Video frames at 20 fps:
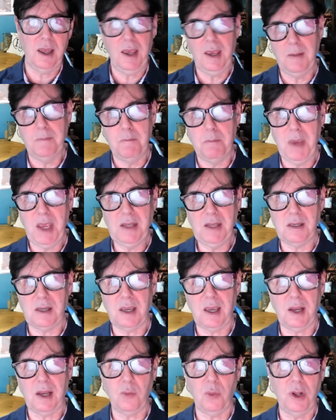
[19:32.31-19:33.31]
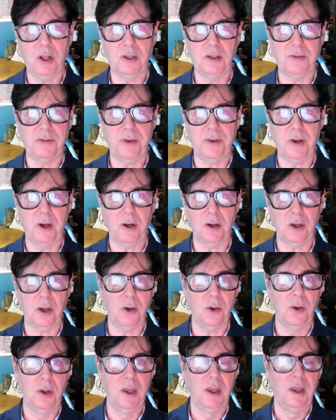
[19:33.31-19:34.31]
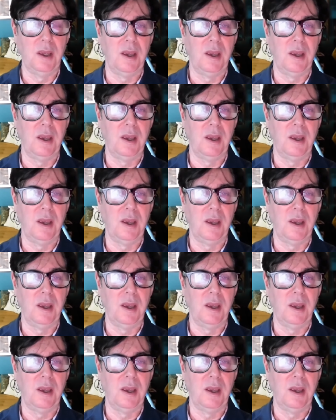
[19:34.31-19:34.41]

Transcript: a mint at Wells Fargo,